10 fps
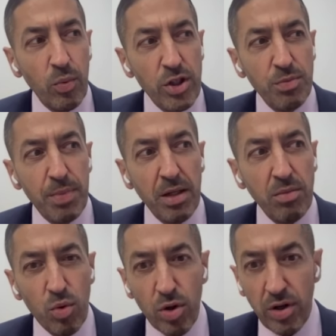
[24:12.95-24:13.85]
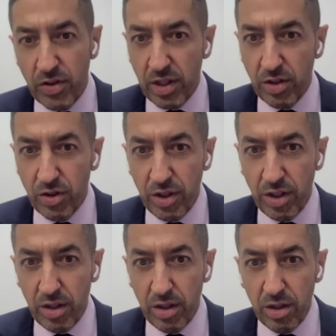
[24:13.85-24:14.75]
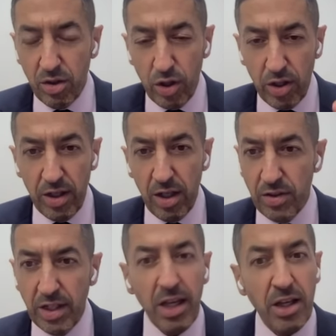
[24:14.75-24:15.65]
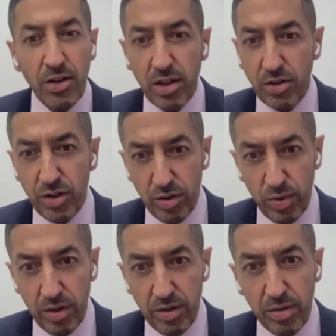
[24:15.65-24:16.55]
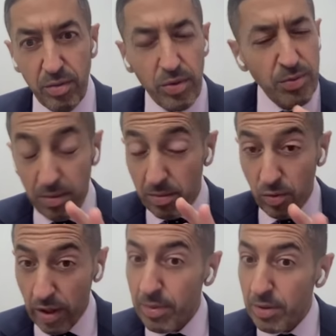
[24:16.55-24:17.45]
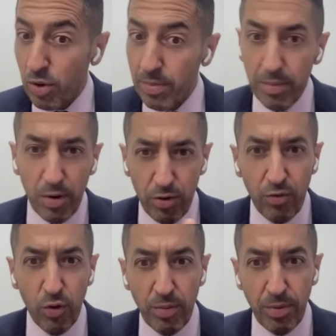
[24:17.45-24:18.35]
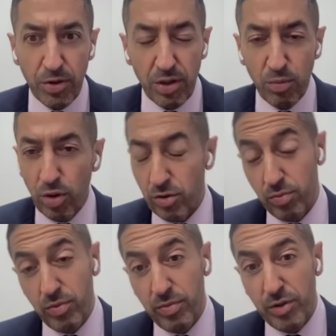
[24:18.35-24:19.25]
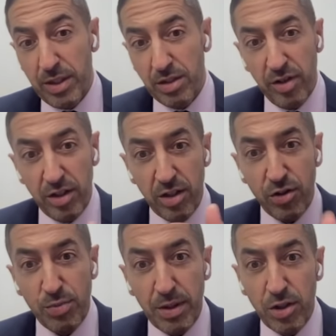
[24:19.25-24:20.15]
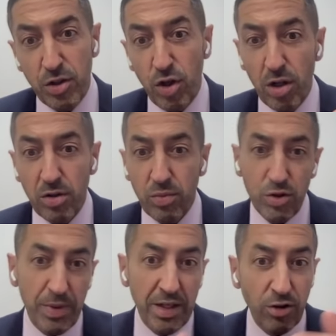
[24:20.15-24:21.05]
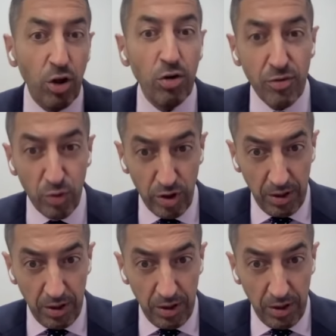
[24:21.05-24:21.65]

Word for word: we spend more as a country on our health than any other country in the world. We spend quite a bit more, by about 40% more, which means if other countries spend $1, we're spending $1.40.